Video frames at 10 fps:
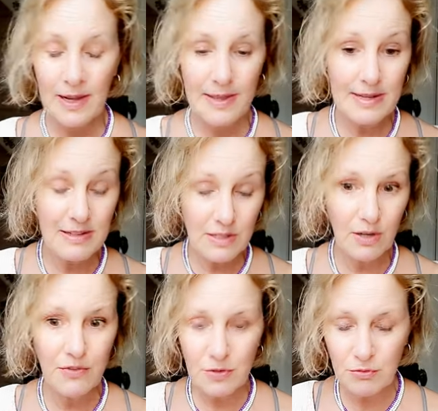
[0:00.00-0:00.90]
And then, you know,
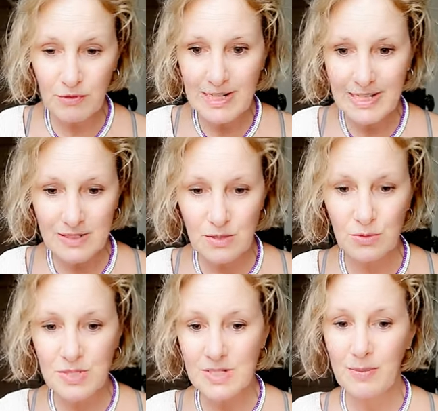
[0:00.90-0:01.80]
if you're really
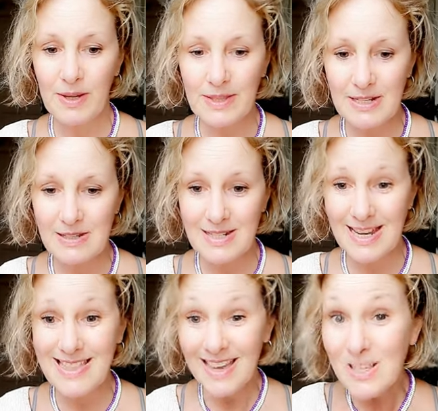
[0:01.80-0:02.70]
exhausted by the end of the
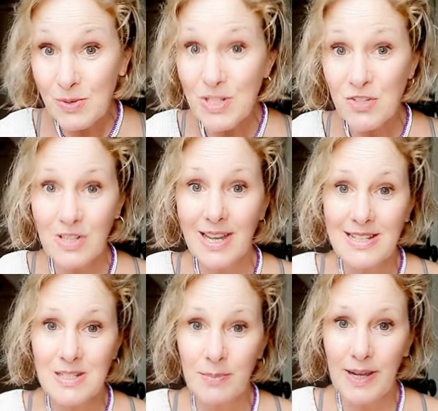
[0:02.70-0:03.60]
day, that's when you should get
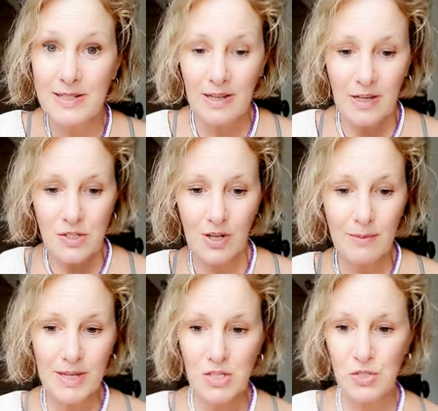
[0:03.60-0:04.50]
into bed. Try
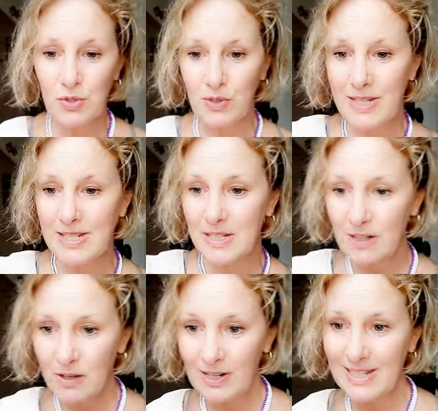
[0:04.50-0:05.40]
and make sure you're eating
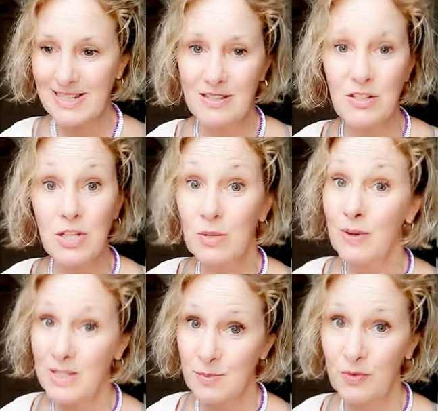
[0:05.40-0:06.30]
no later than 2
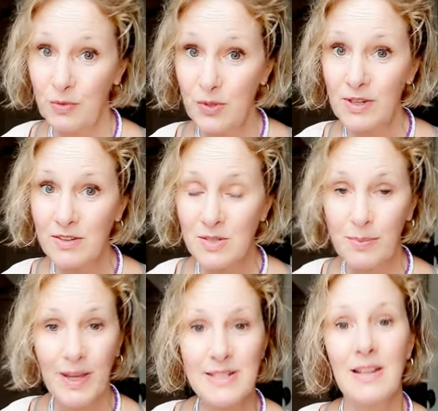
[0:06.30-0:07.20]
hours before you go to
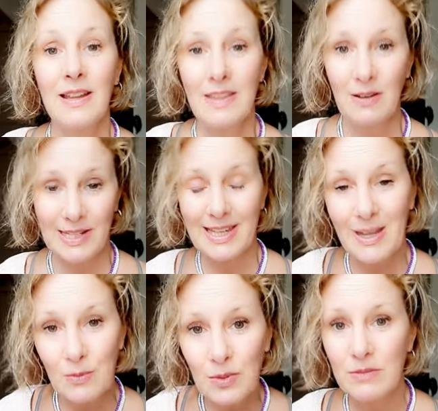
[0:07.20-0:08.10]
bed. That
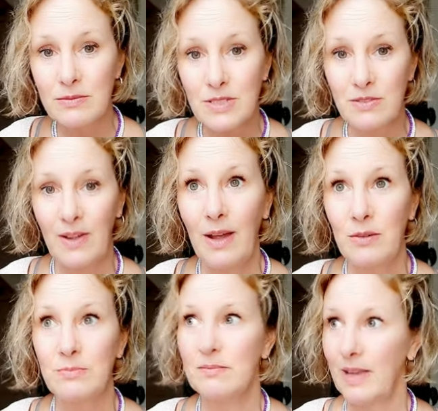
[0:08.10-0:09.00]
again will sort of
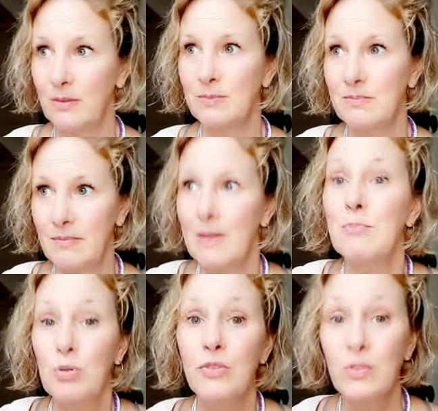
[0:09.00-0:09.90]
help
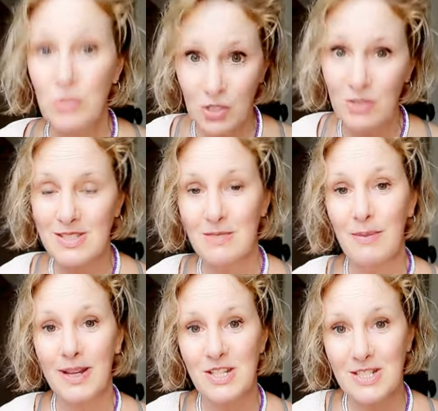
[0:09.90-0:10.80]
improve your chances of
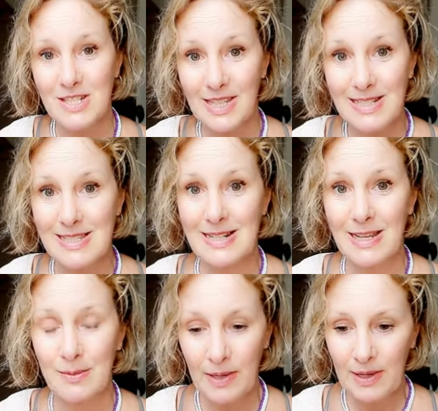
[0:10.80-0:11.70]
managing to get to
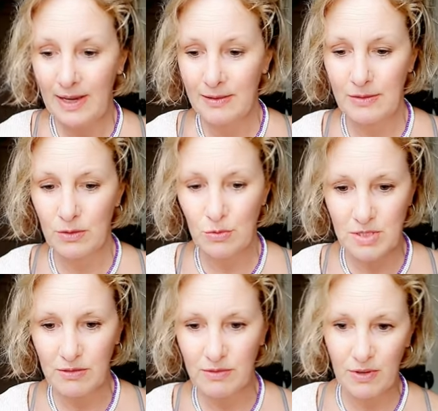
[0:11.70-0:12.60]
sleep, and
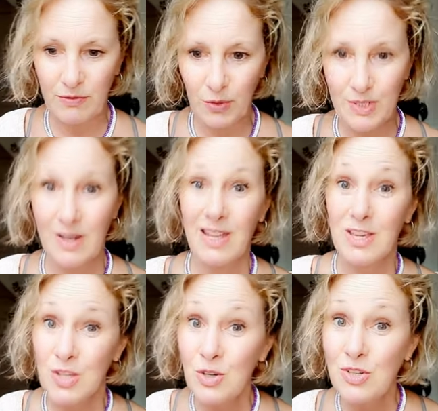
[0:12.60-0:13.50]
also avoid
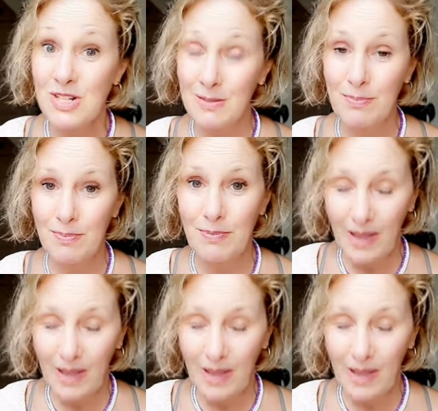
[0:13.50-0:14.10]
hugely